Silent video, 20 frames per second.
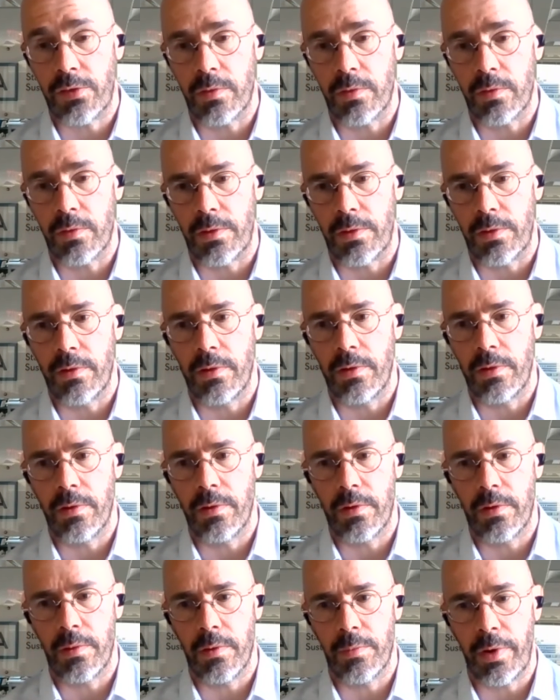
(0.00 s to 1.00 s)
under
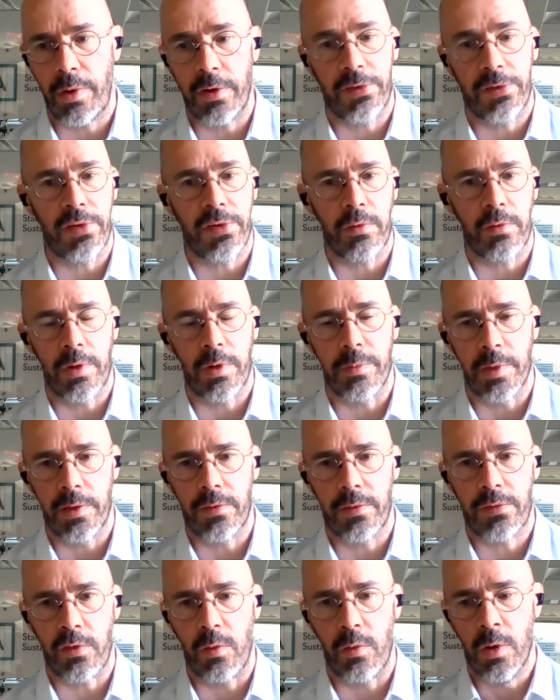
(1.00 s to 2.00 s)
the Paris
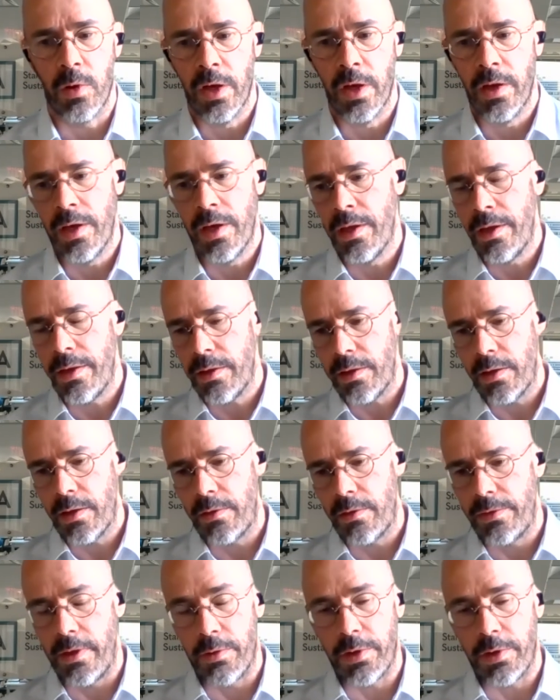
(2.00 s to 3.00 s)
Agreement. So
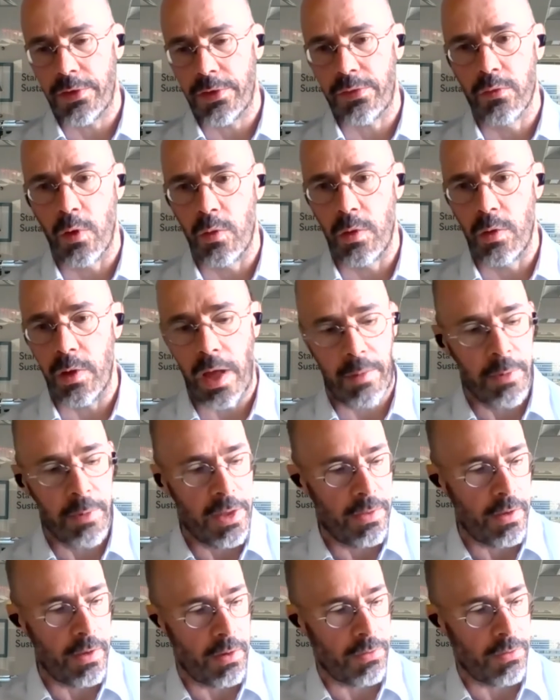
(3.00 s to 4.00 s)
there is no,
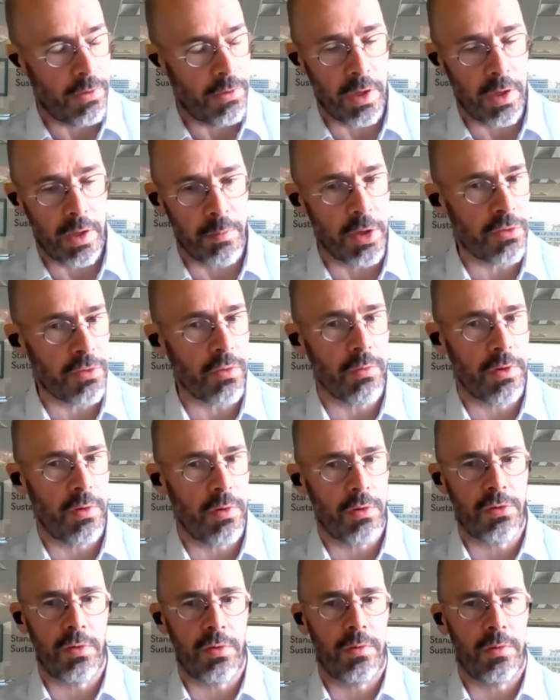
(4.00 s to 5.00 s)
the emission
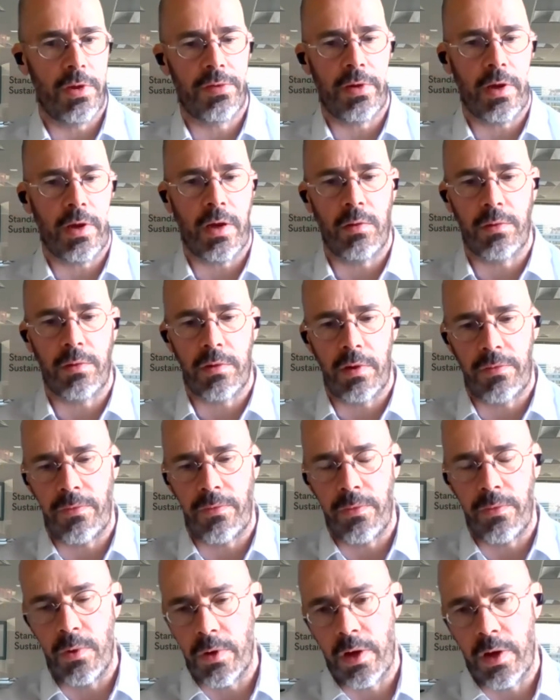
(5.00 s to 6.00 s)
reduction is accounted
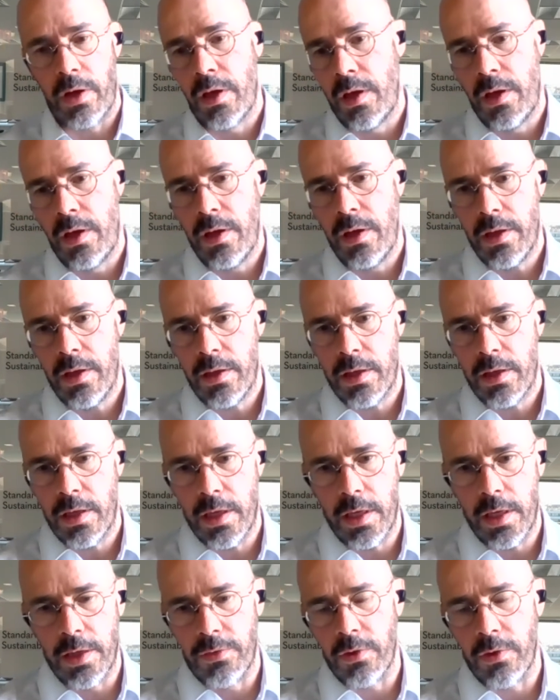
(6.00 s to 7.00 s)
for
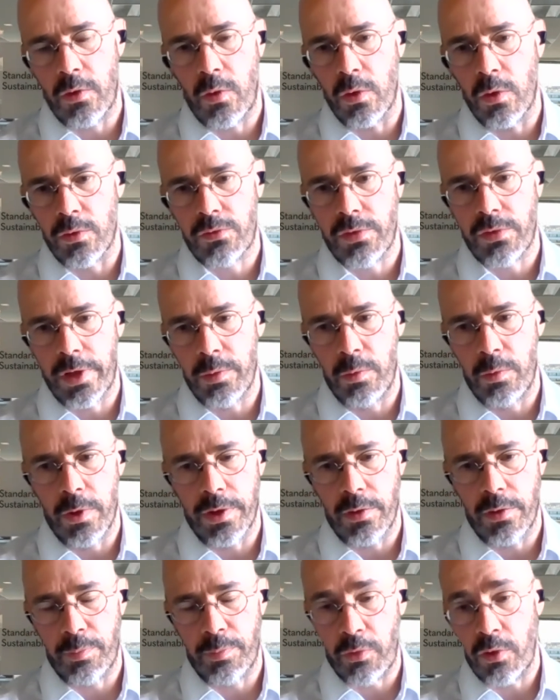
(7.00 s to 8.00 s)
in the country where
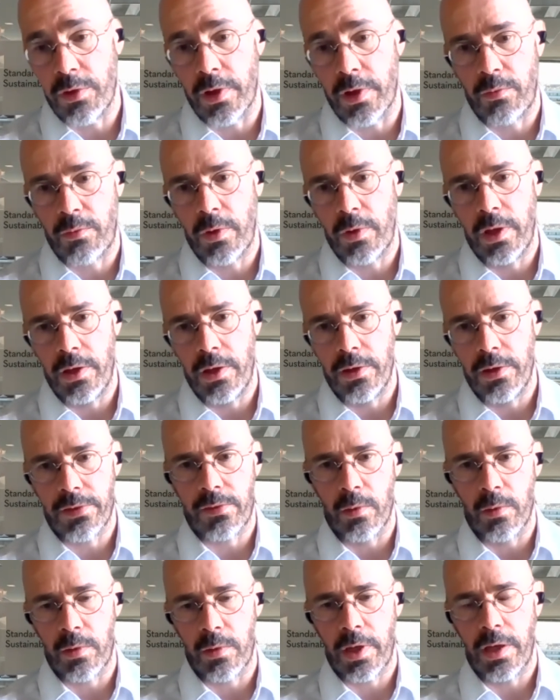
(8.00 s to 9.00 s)
the project is
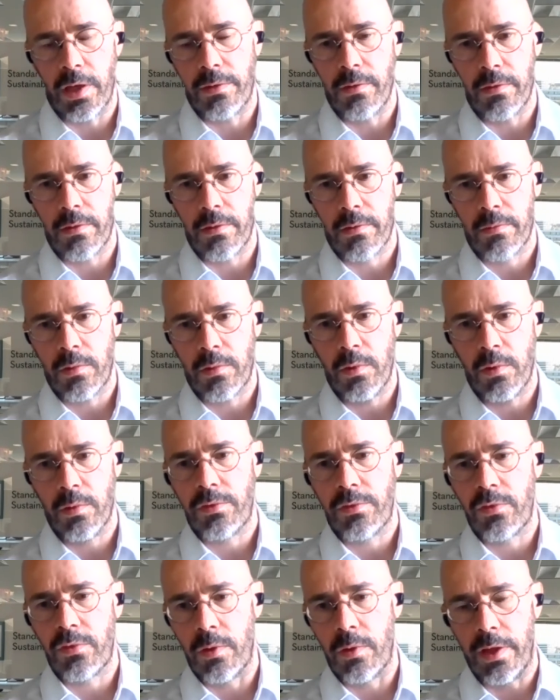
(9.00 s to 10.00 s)
located.
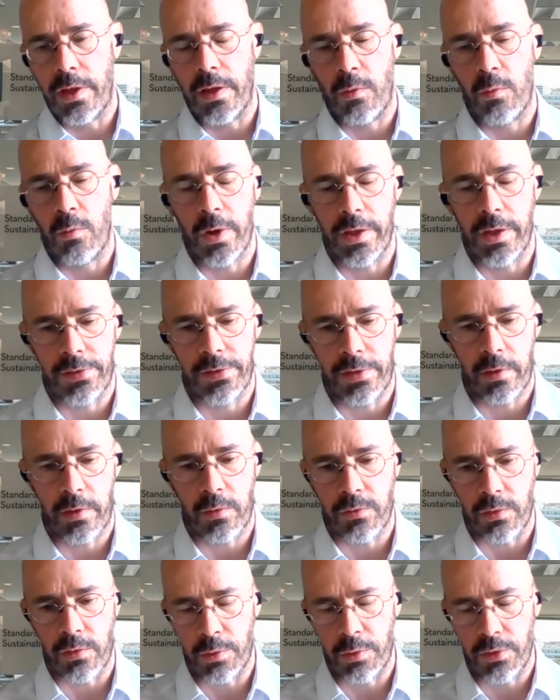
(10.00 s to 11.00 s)
So in a way, it's a
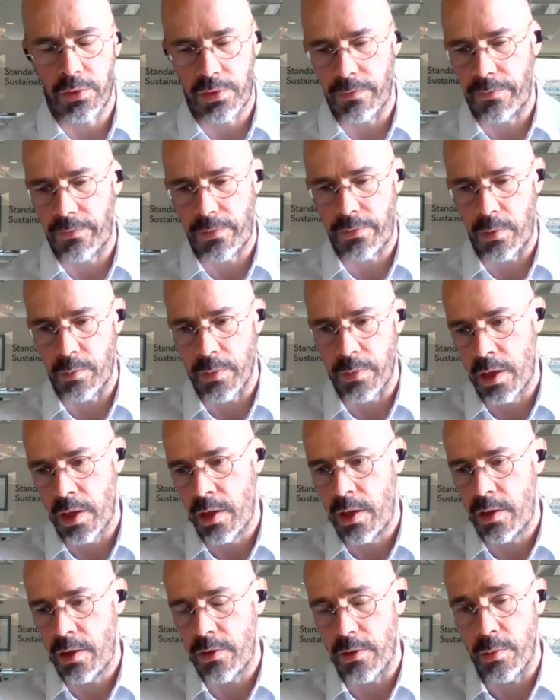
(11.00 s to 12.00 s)
contribution from
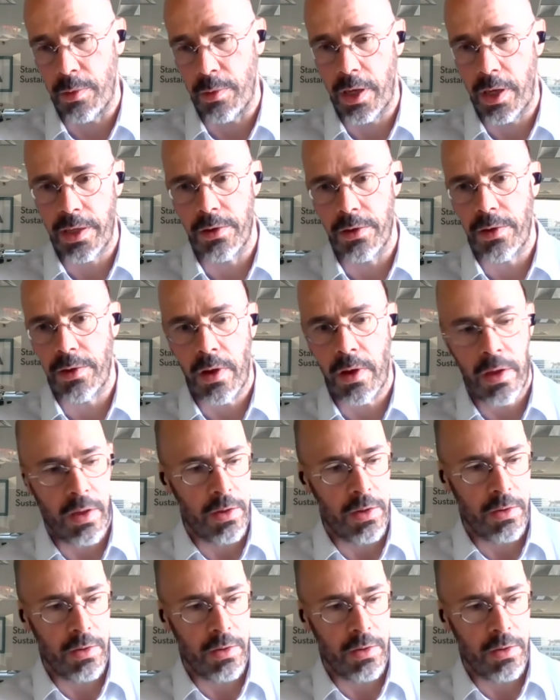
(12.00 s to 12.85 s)
the buyer